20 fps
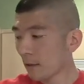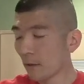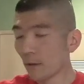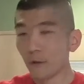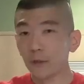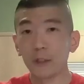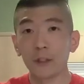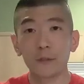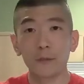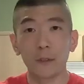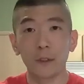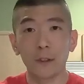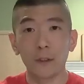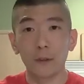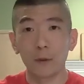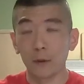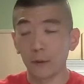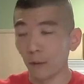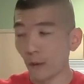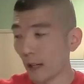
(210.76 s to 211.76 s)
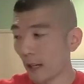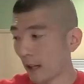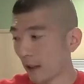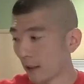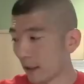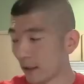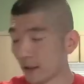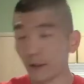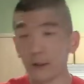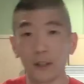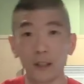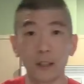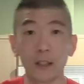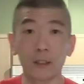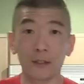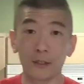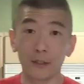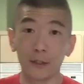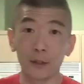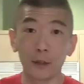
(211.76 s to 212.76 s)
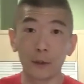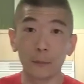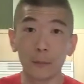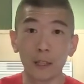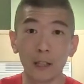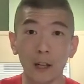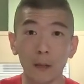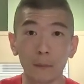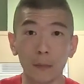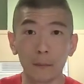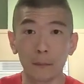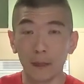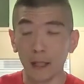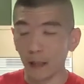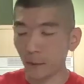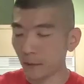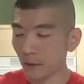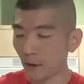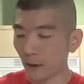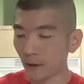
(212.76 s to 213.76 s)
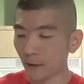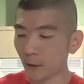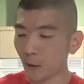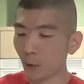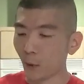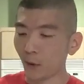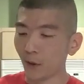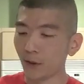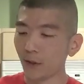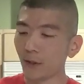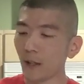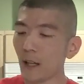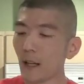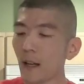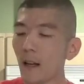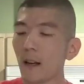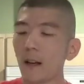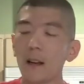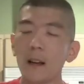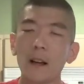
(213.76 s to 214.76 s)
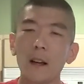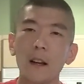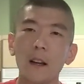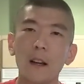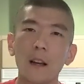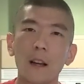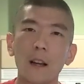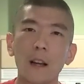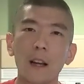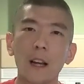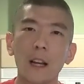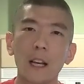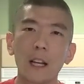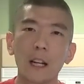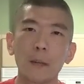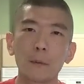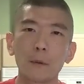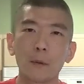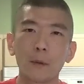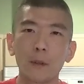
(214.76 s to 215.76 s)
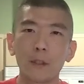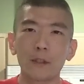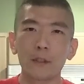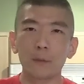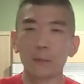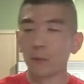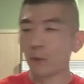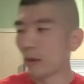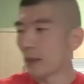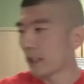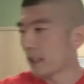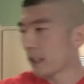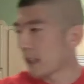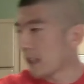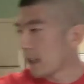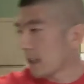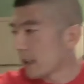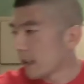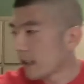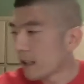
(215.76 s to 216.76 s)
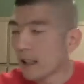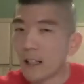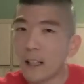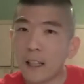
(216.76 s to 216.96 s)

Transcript: just for the third round. It's going to still be on my Pop-Tart, of course. And I'm going to bring in